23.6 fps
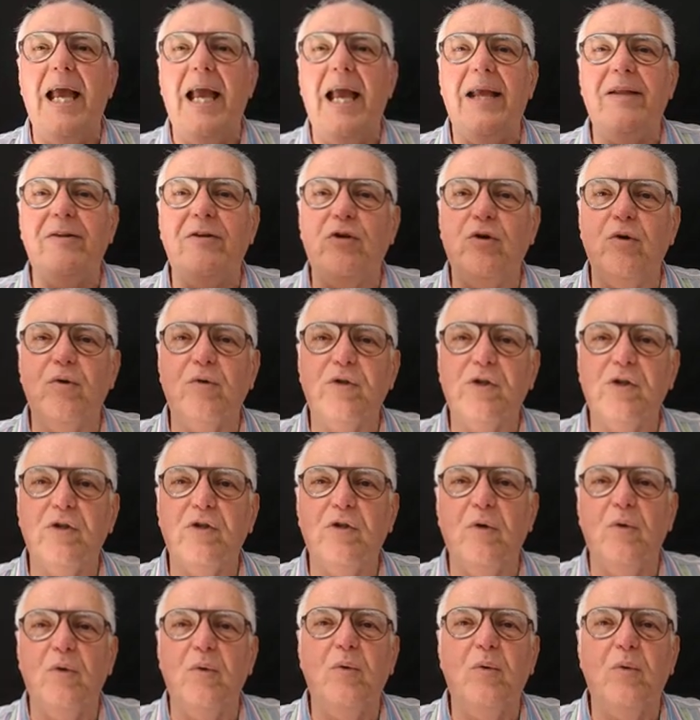and your
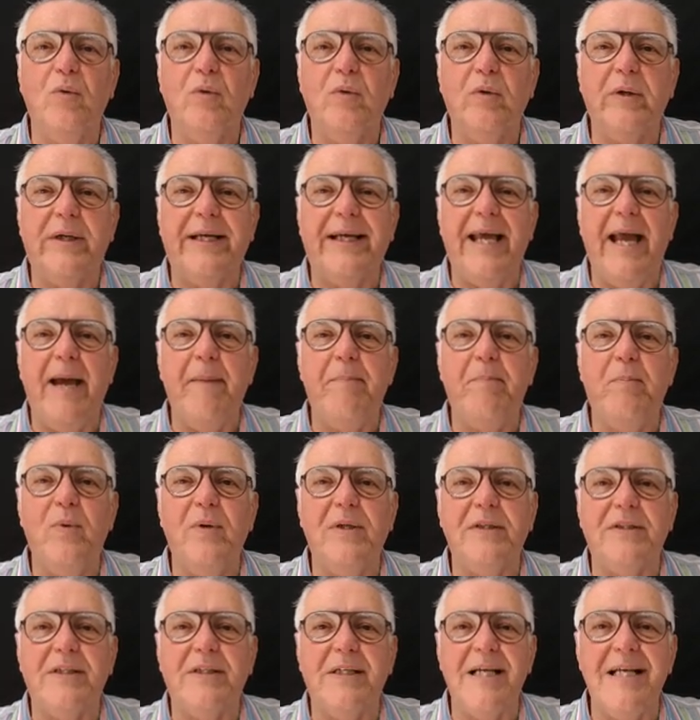your gap
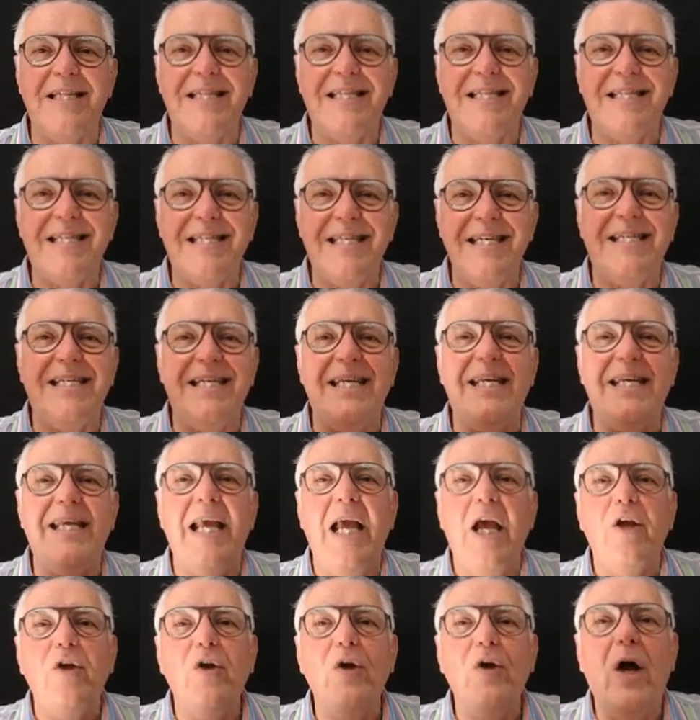was thirty,
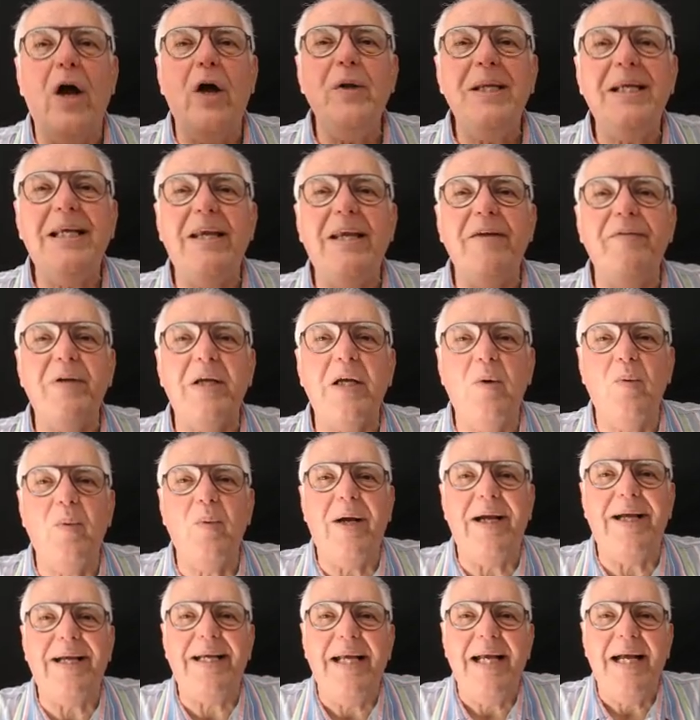you're only giving
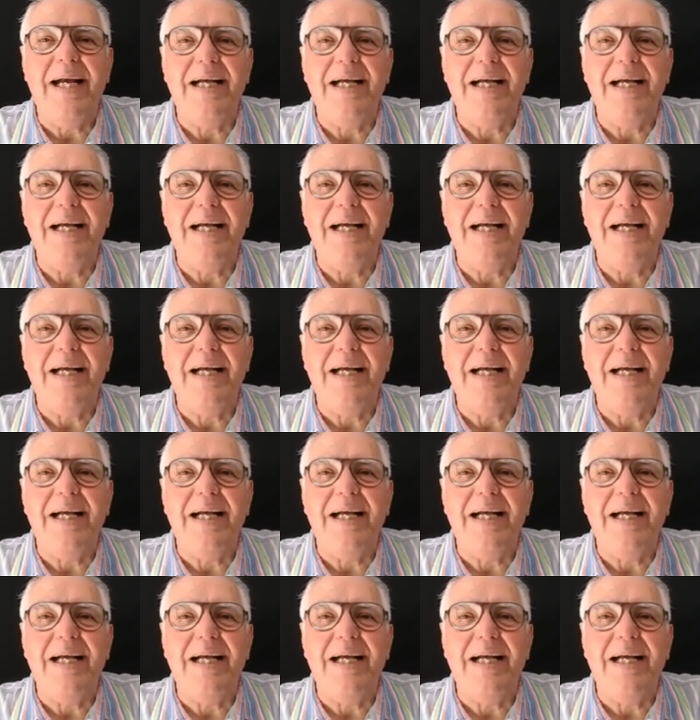away